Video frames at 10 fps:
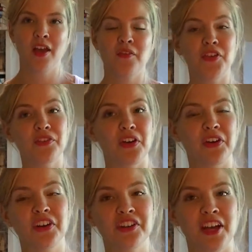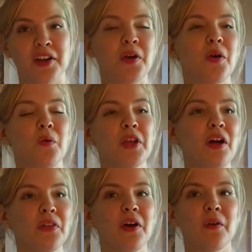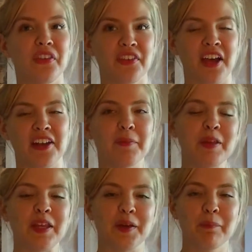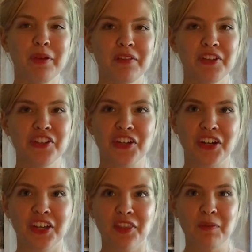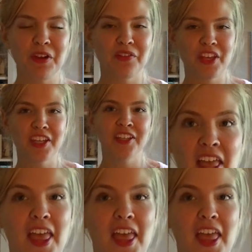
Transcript: First of all, Kerchak, who we all know is kind of being a bit of a jerk in the movie.